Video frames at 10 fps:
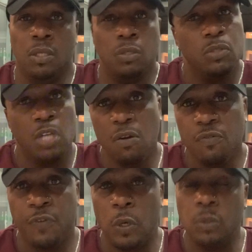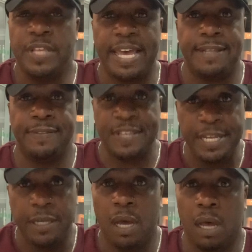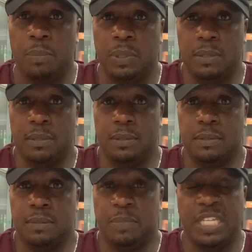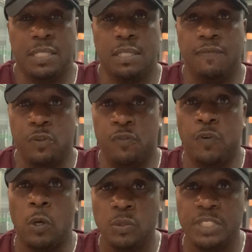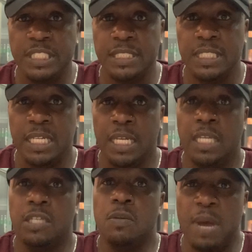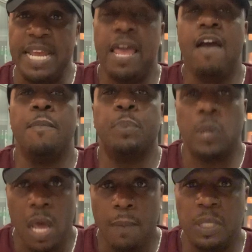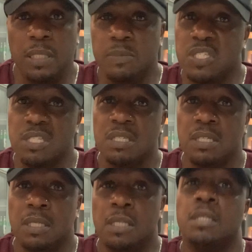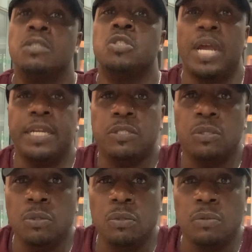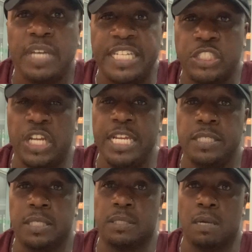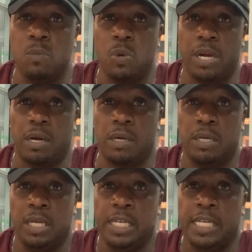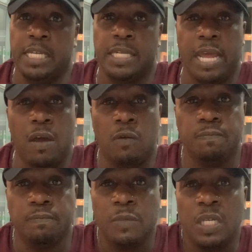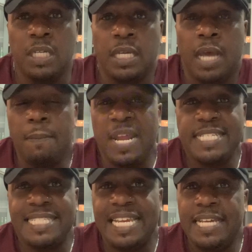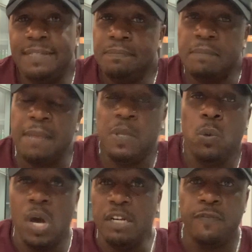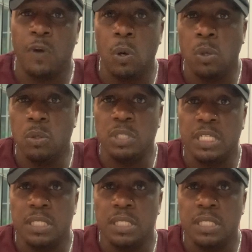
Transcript: you don't fold that thing up, because if you fold it, you might have problems trying to exchange it somewhere. Now, I'm not saying maybe one fold,